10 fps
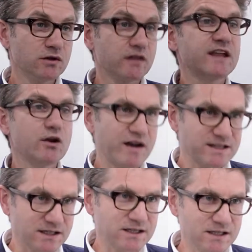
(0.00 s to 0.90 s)

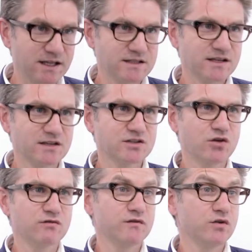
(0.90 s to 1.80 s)
Theoretically, it takes an
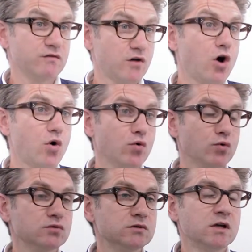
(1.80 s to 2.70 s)
overview of the
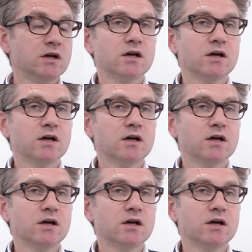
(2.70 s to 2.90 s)
whole